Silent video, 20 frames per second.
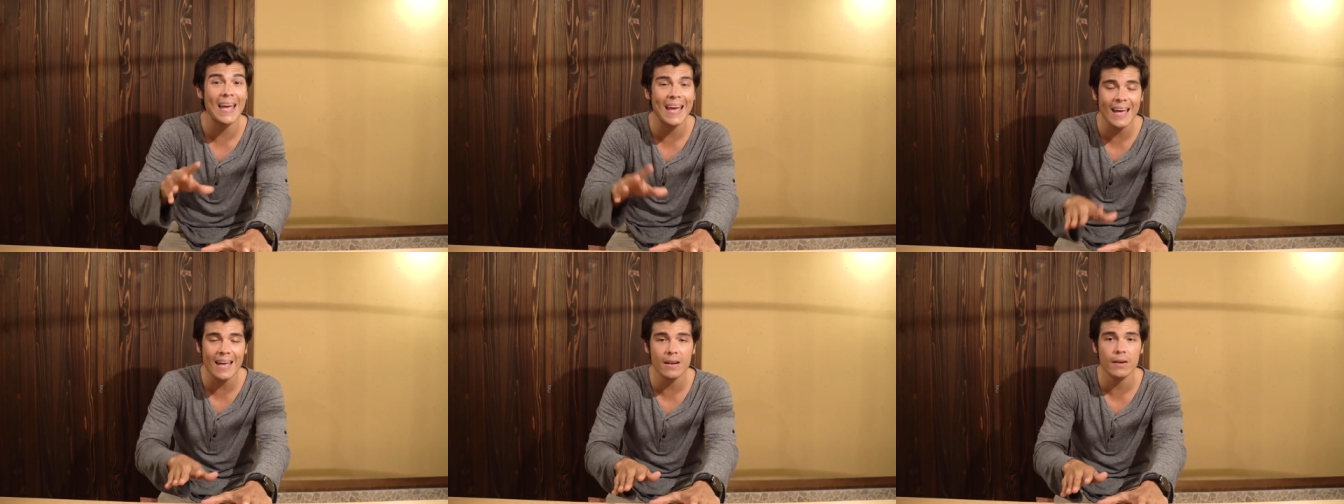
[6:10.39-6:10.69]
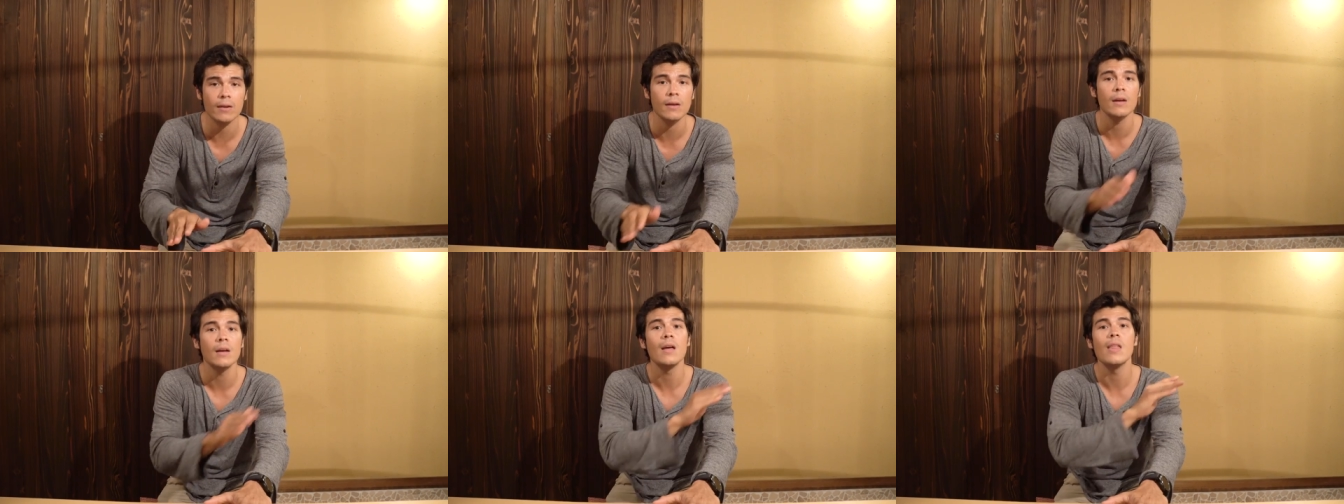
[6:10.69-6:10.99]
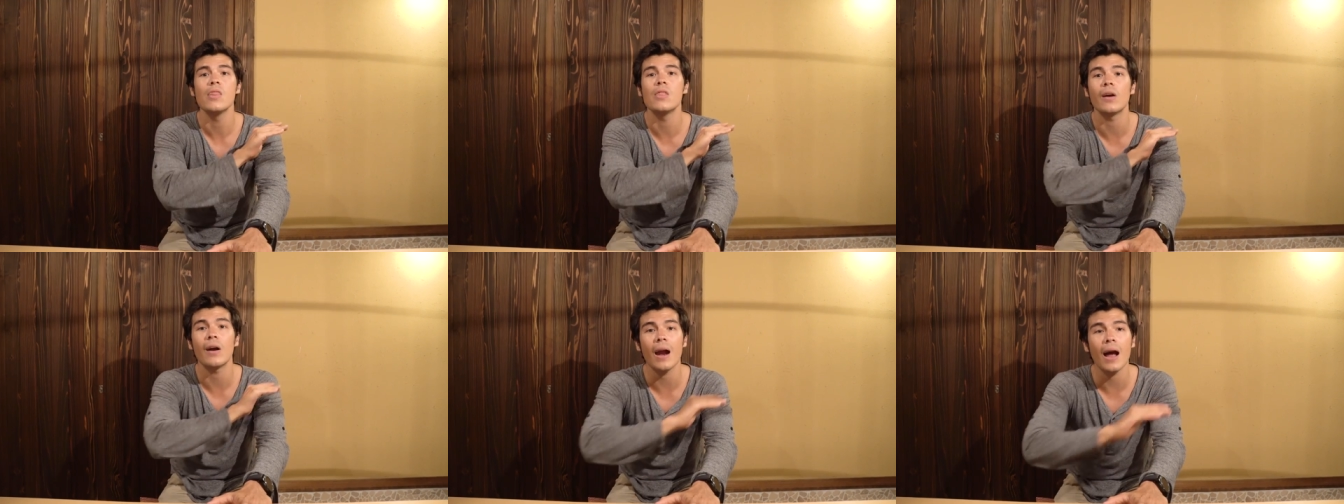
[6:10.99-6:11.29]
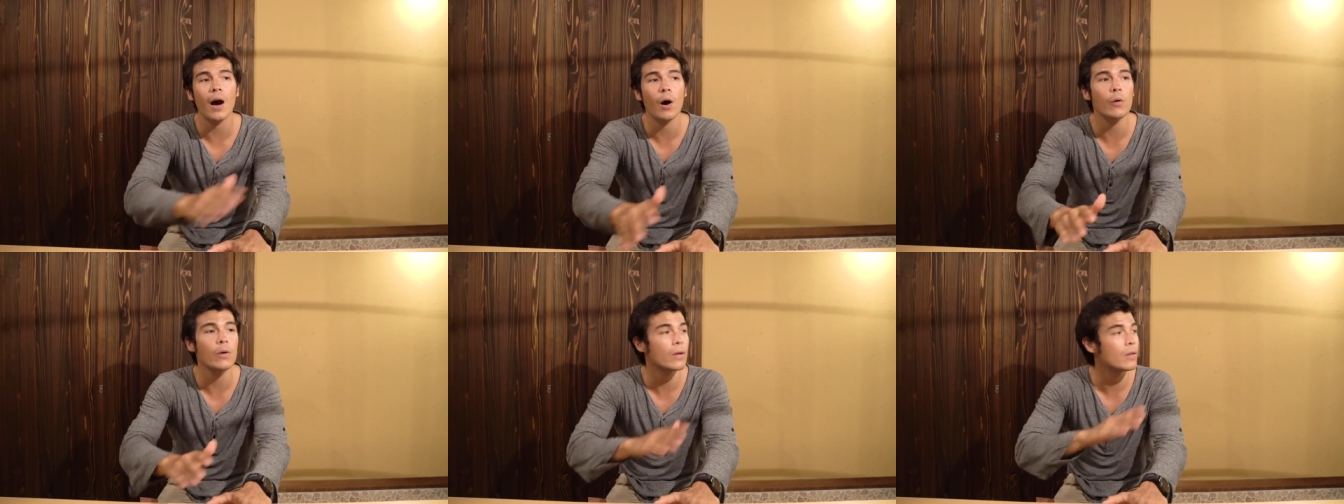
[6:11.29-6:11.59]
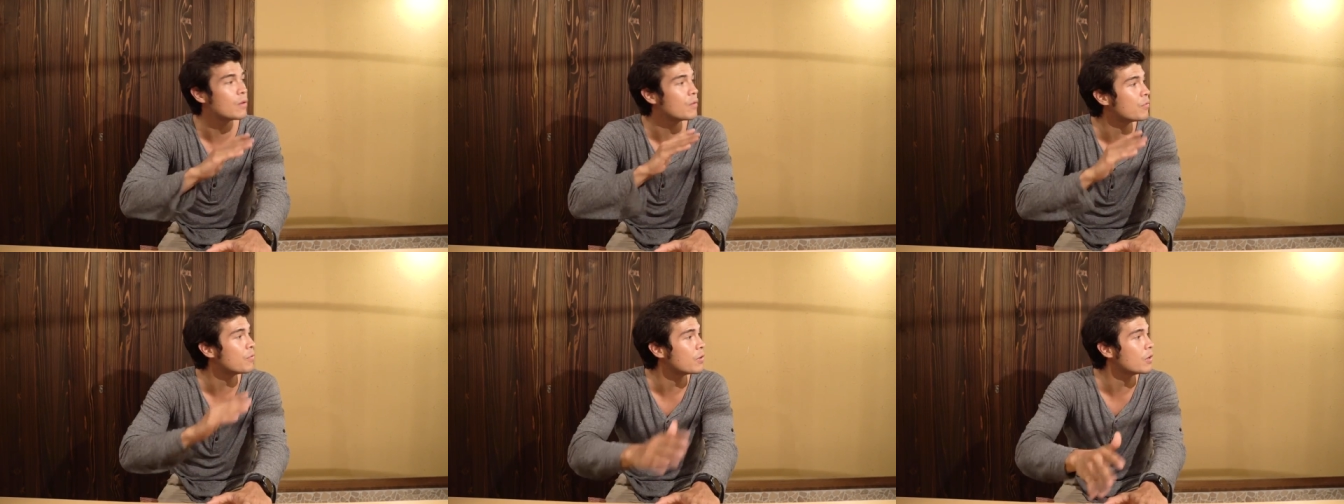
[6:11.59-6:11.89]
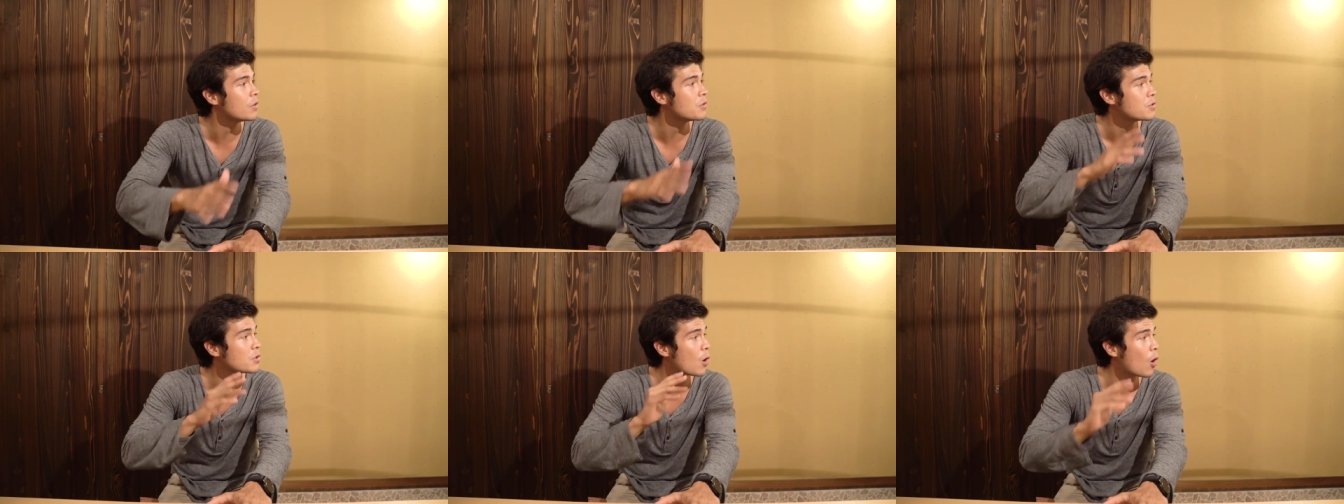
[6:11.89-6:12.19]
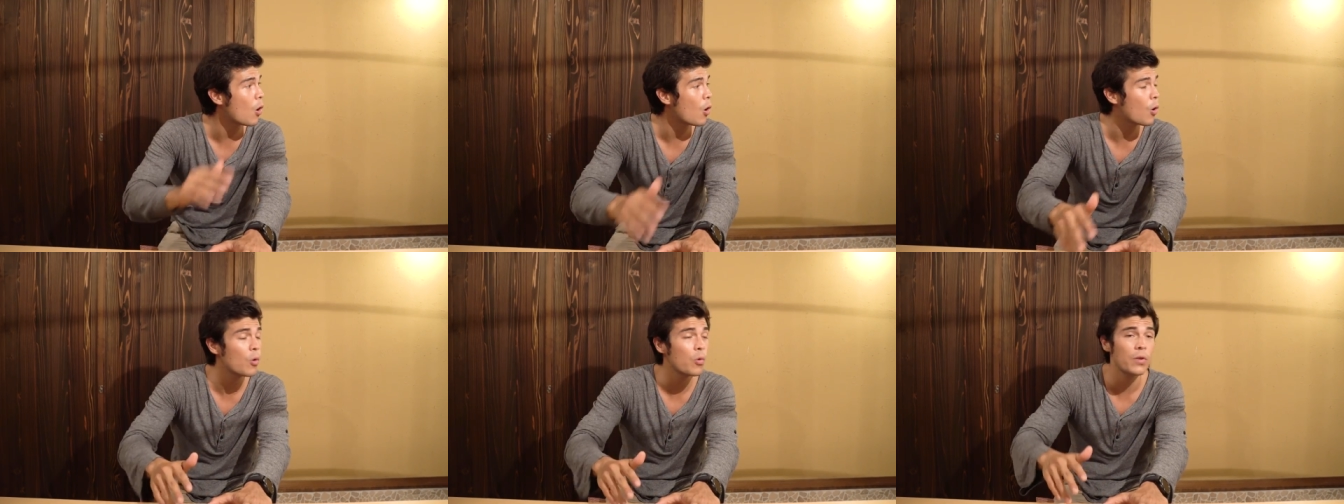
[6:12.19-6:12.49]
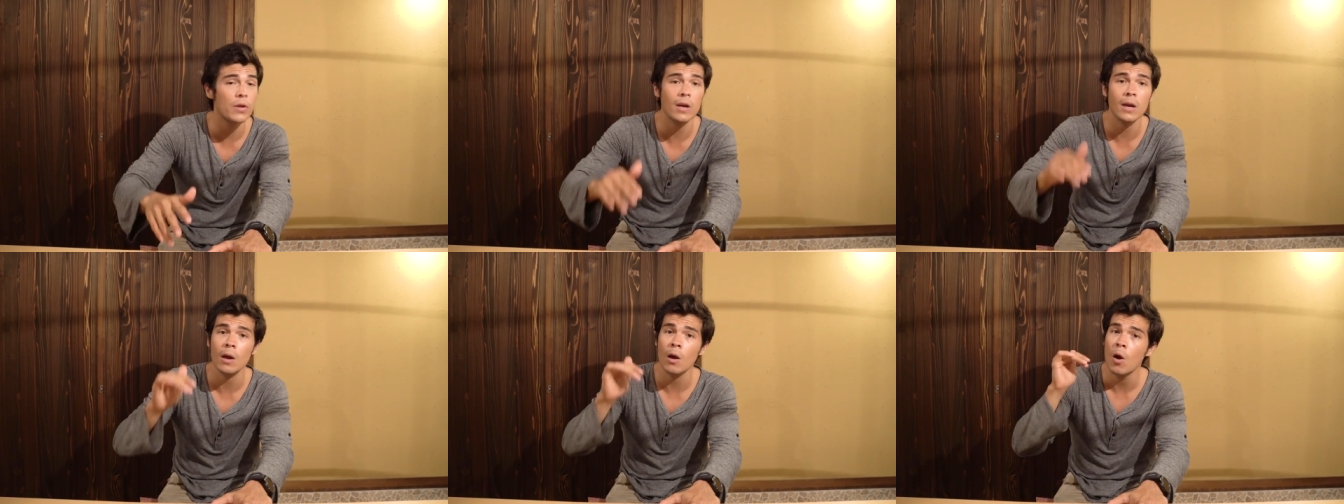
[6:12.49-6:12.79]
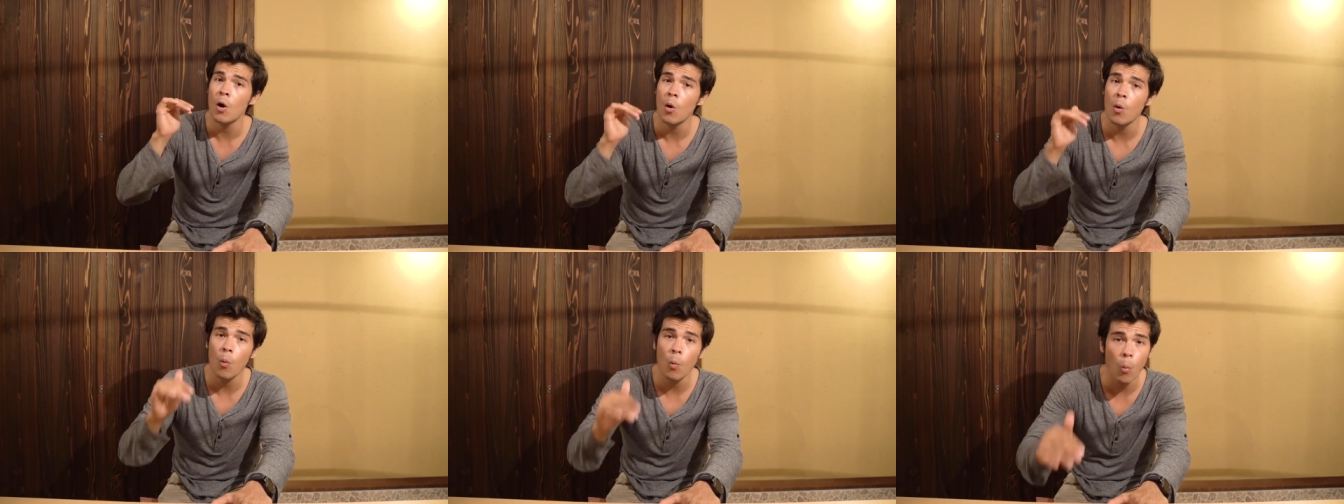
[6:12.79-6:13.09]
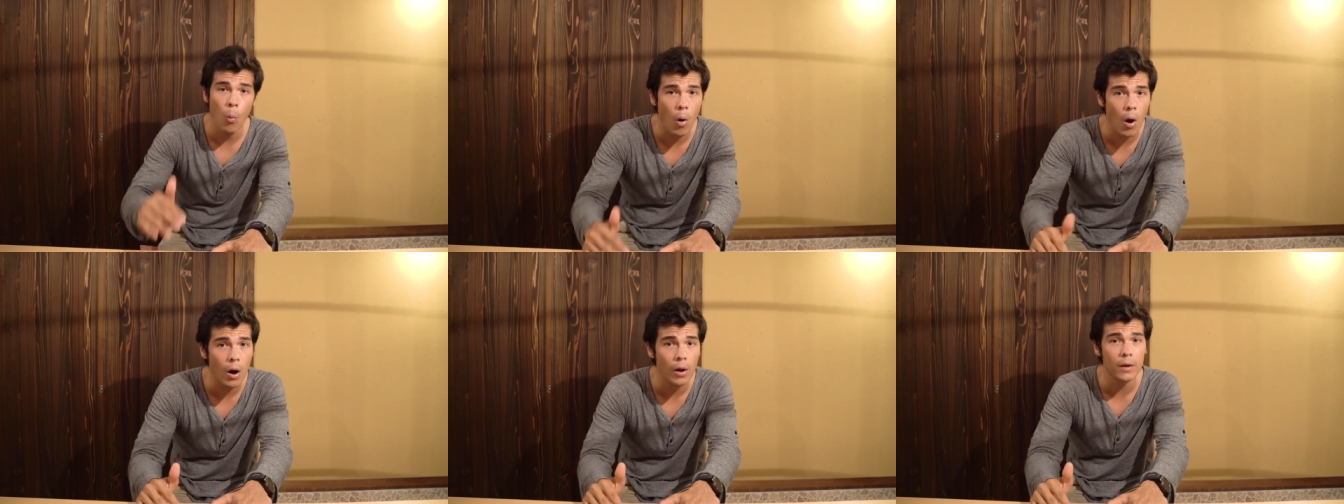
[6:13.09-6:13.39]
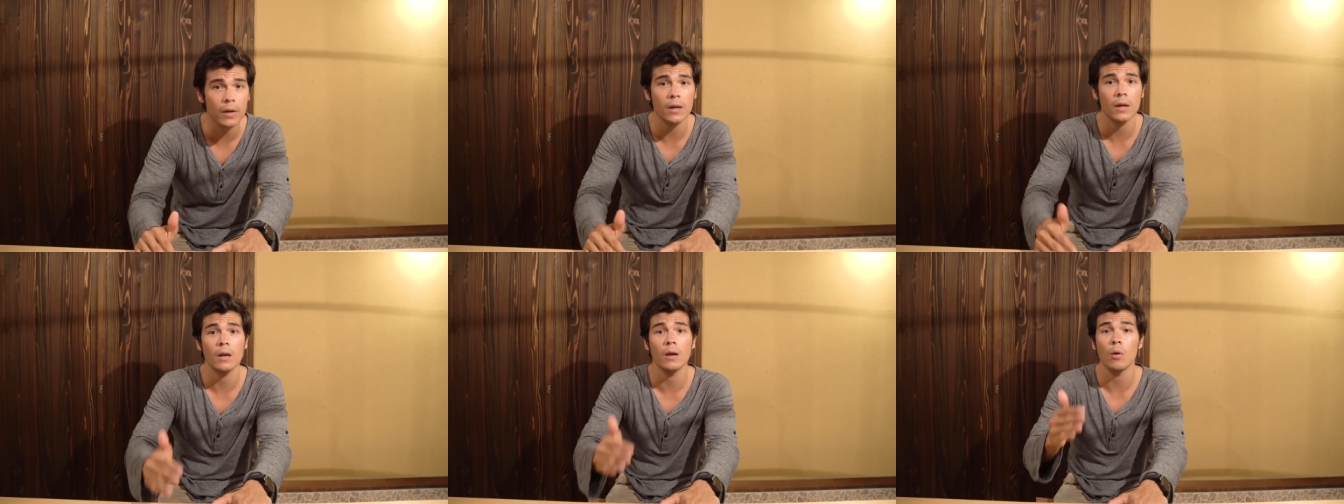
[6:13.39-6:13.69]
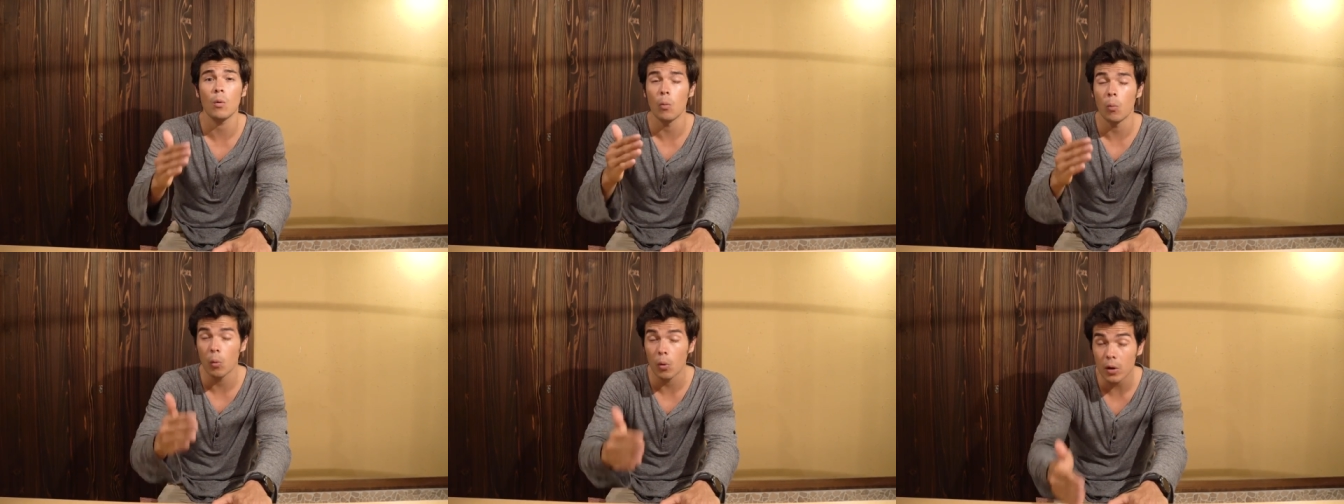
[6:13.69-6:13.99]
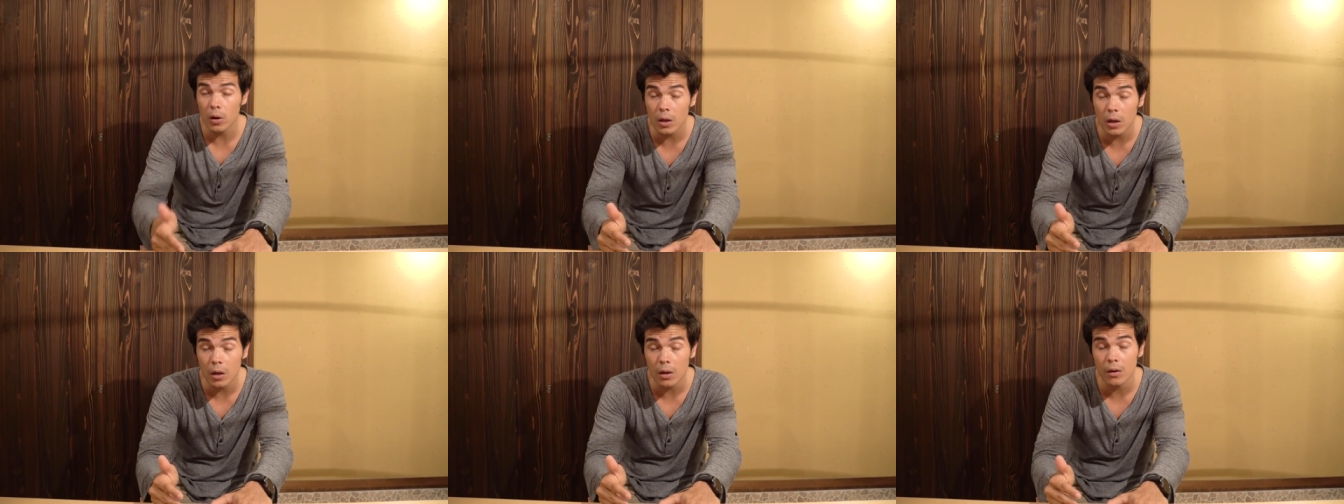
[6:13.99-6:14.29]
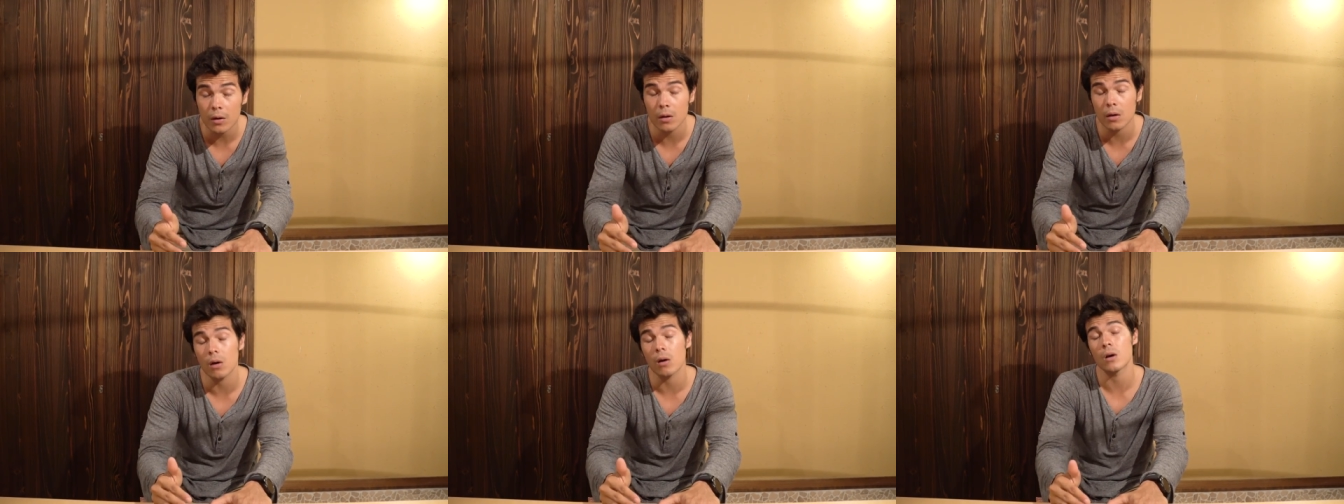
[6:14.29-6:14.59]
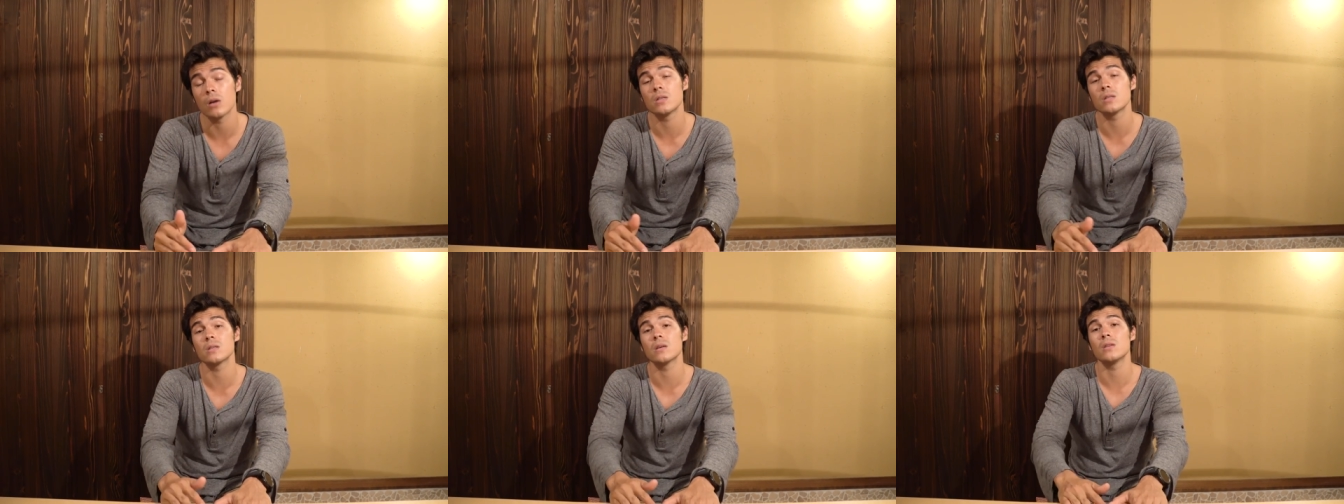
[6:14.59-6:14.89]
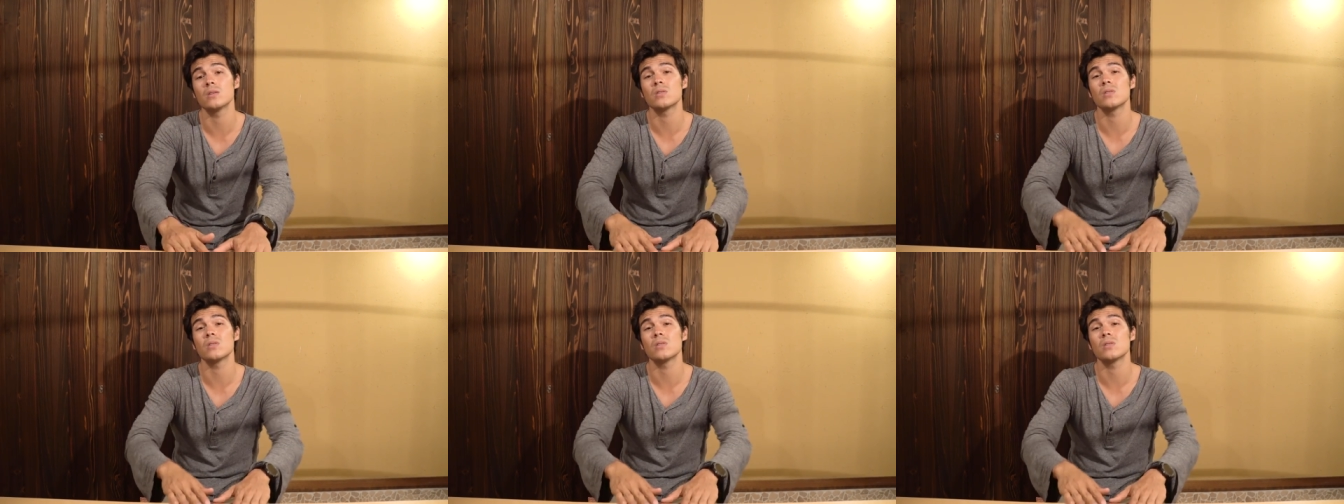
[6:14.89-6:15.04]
And they're out in the fields all day, walking, working under the hard sun.